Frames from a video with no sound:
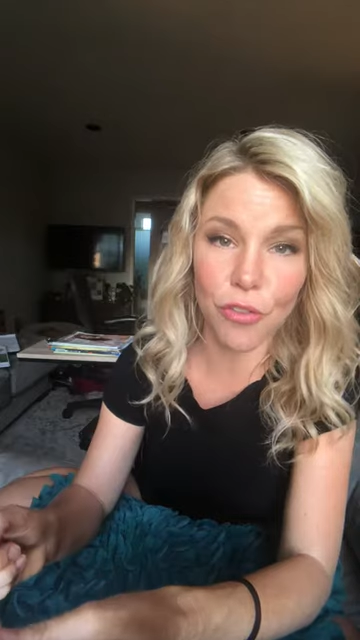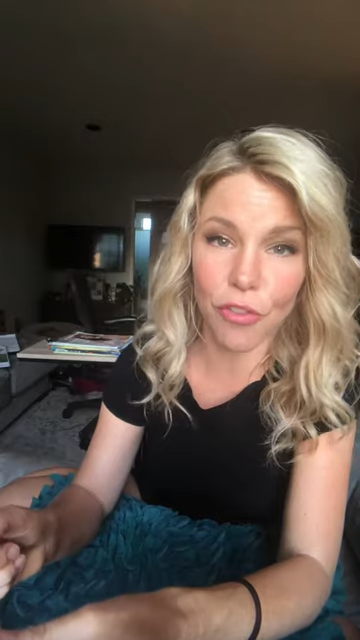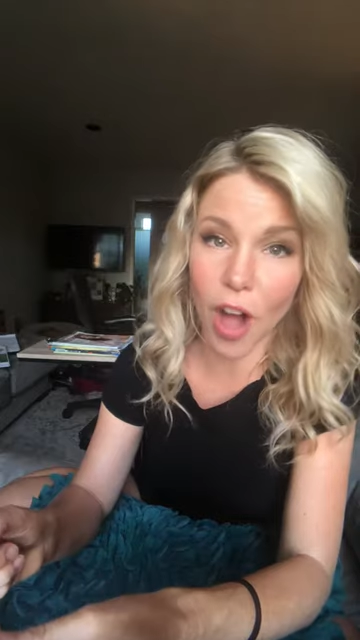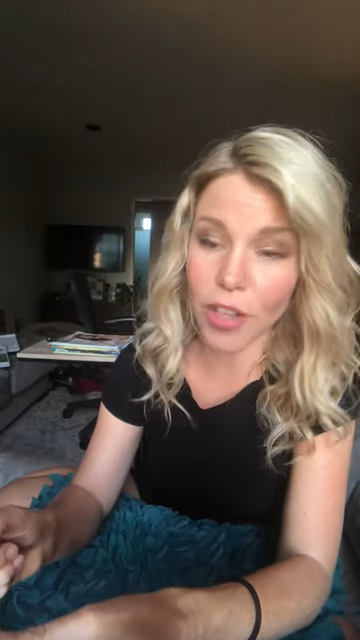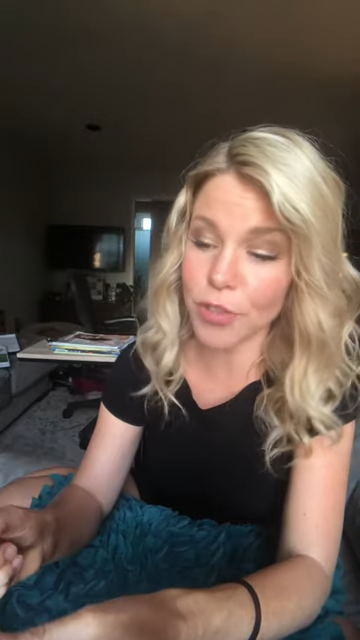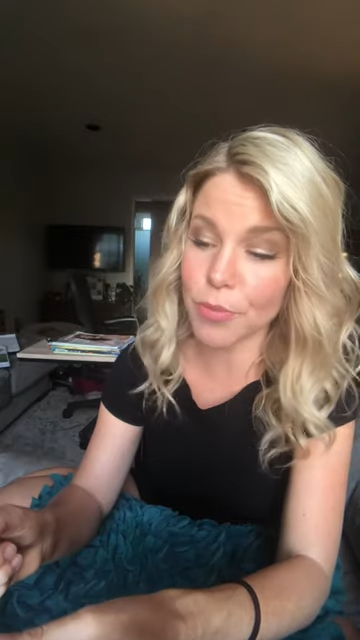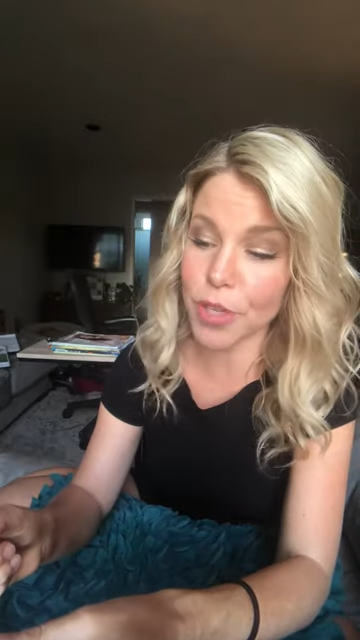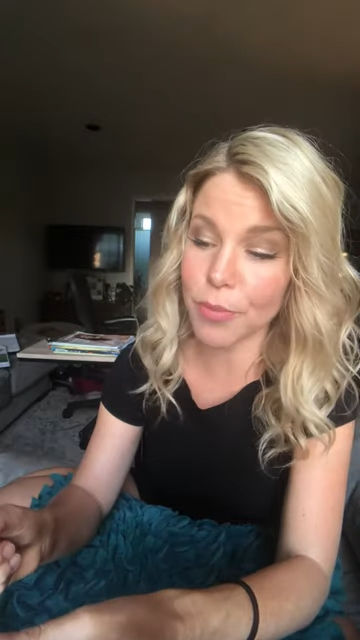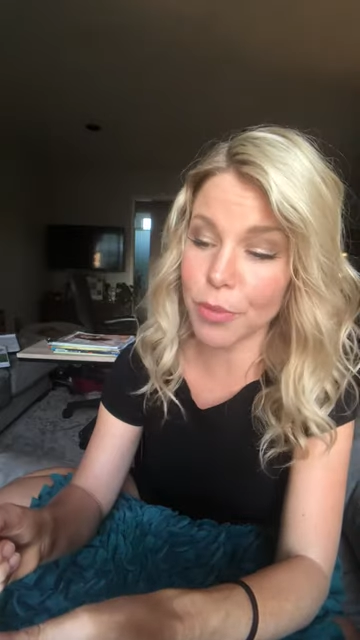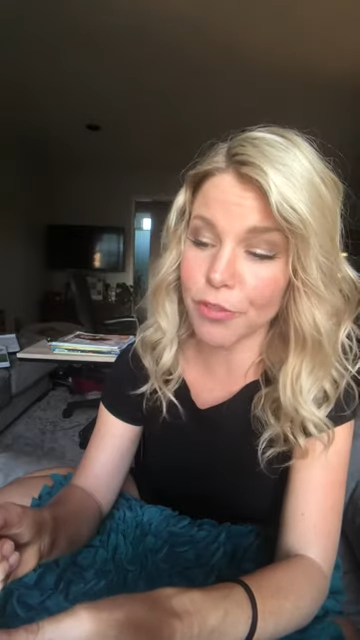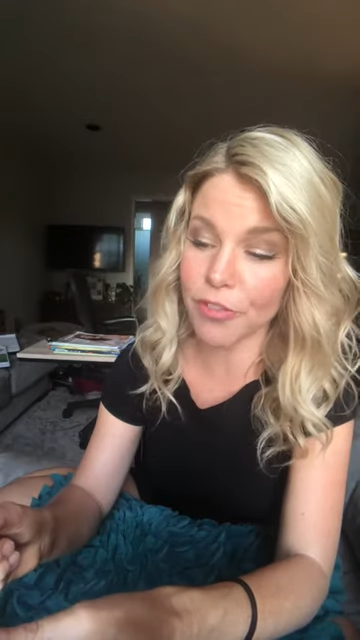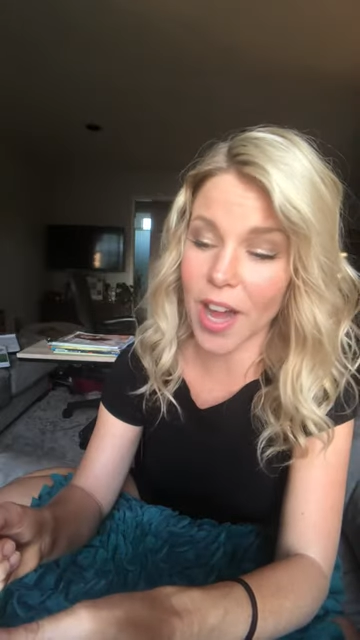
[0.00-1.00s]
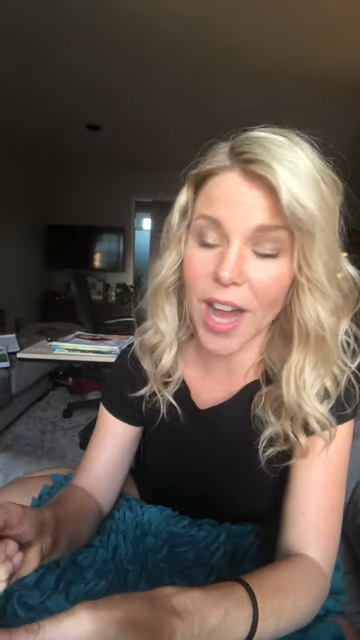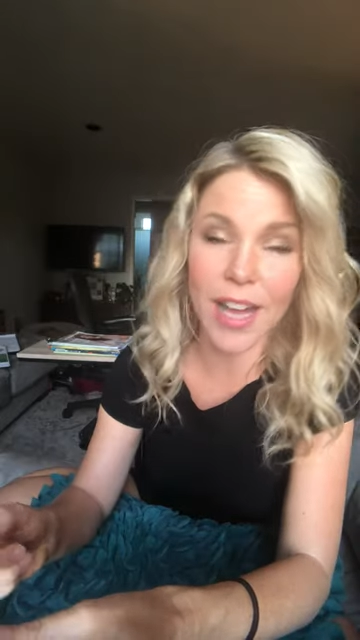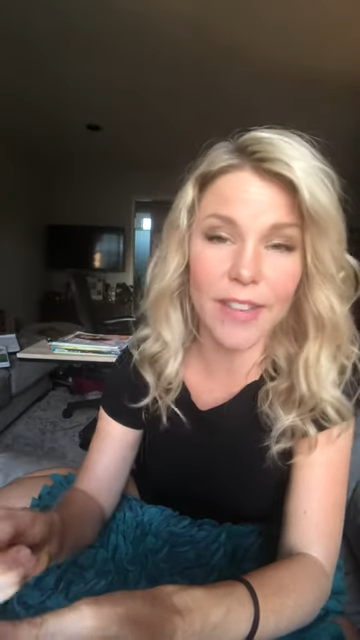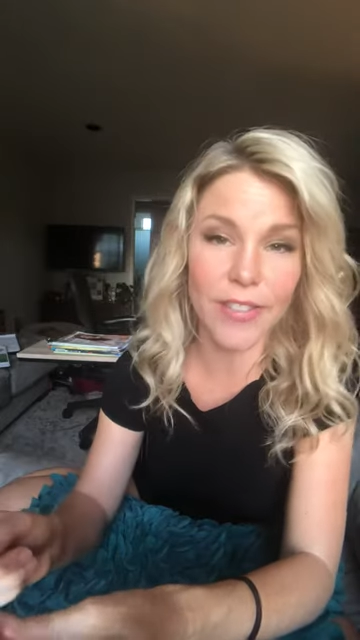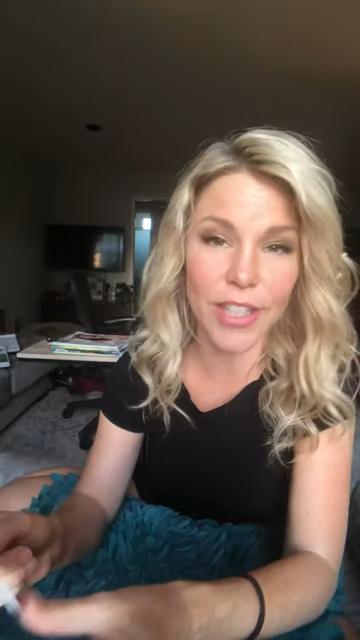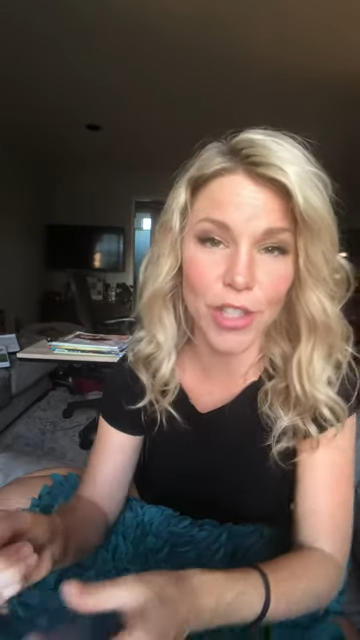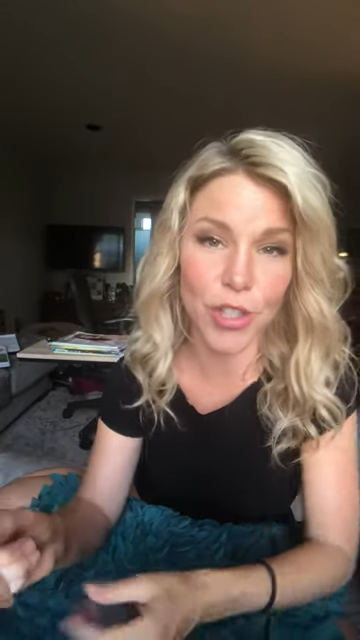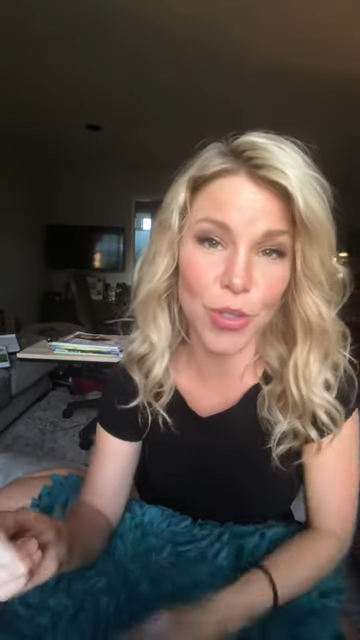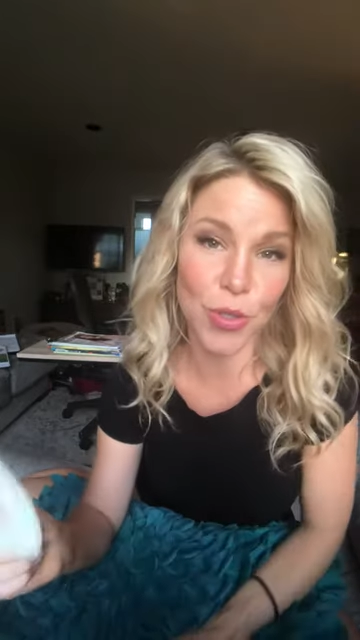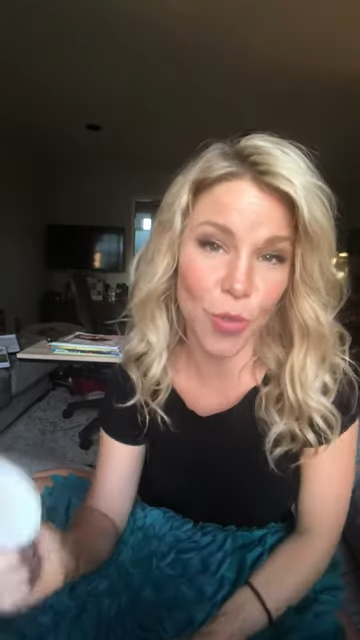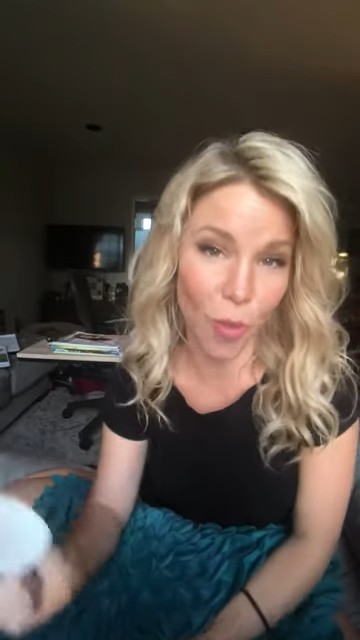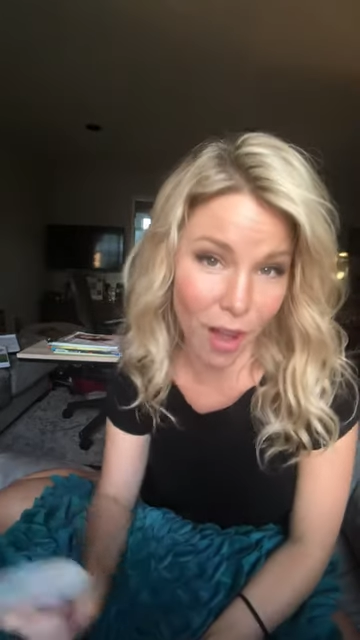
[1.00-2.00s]
volume number five,
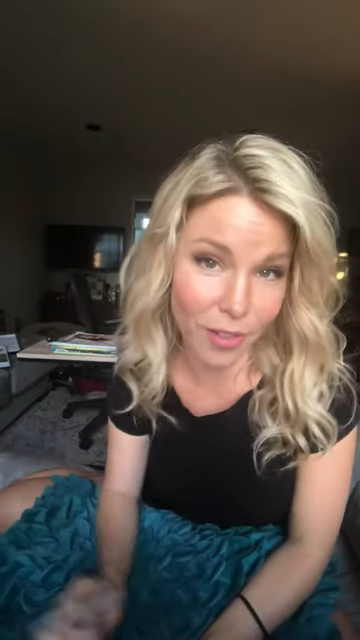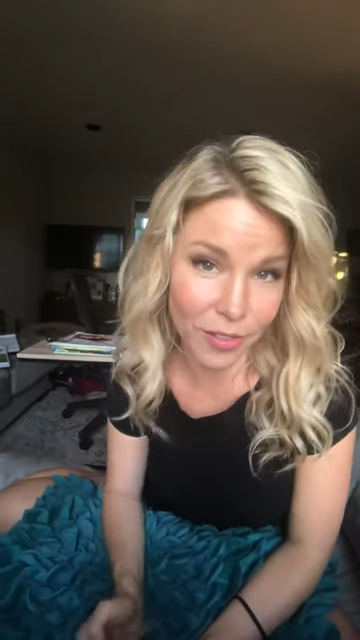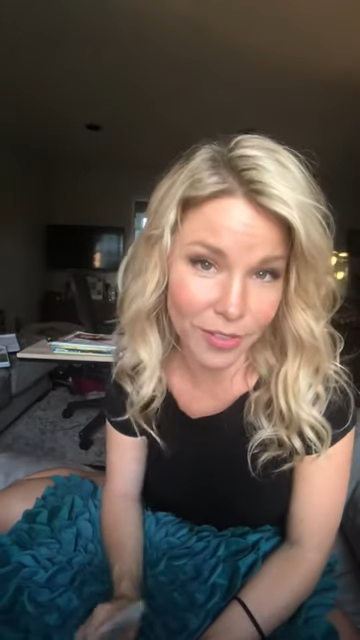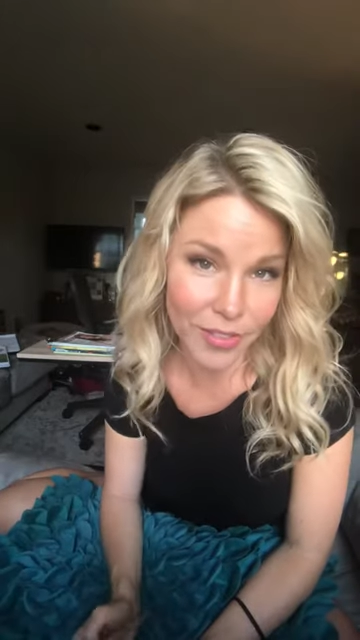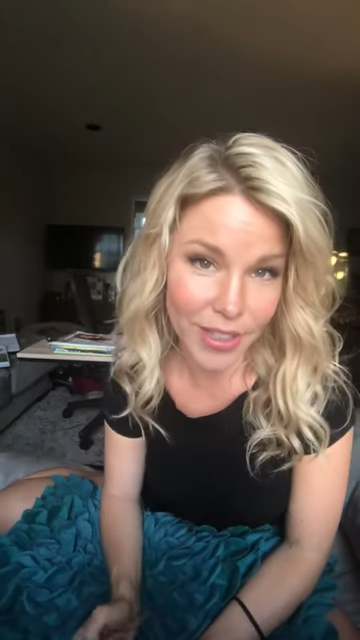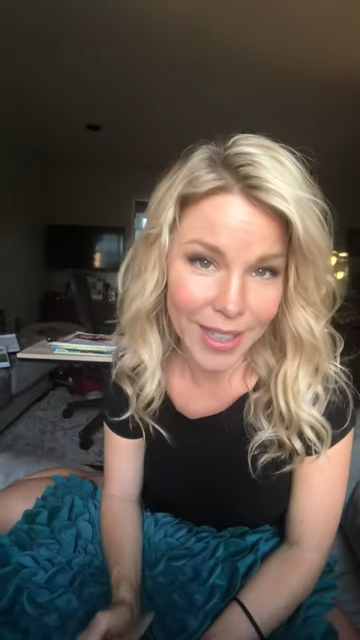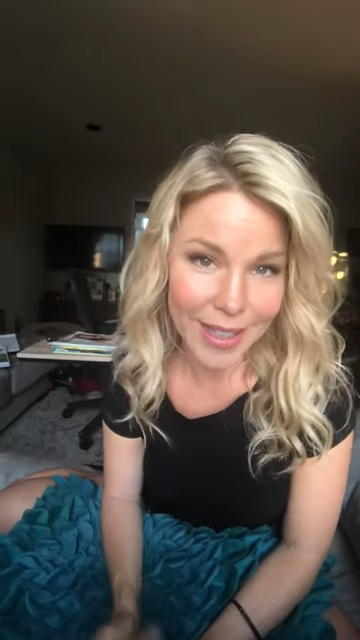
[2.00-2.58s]
issue 12.